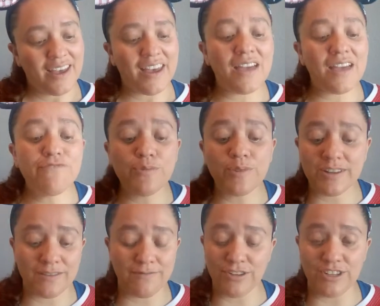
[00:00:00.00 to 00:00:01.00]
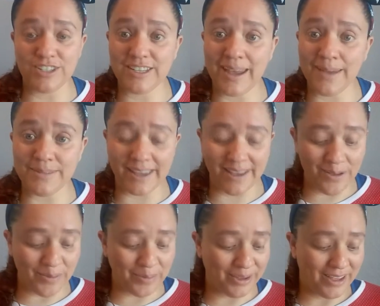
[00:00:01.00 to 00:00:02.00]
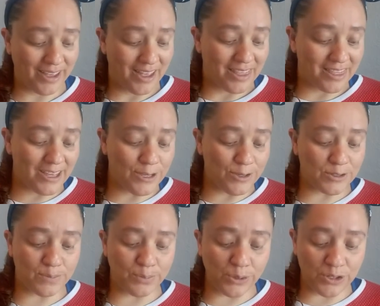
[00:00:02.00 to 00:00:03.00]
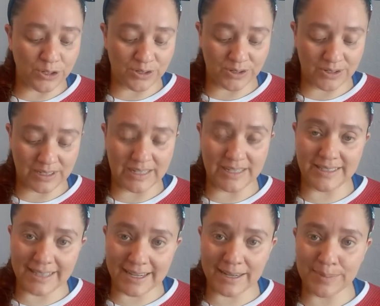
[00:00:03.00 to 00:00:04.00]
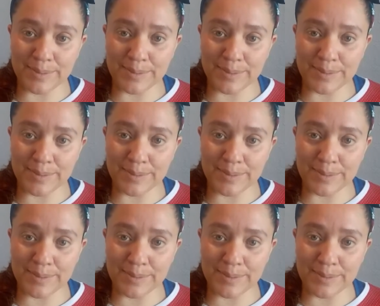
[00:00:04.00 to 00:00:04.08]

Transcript: Everyone in the village came to help. They used bulldozers to dig up the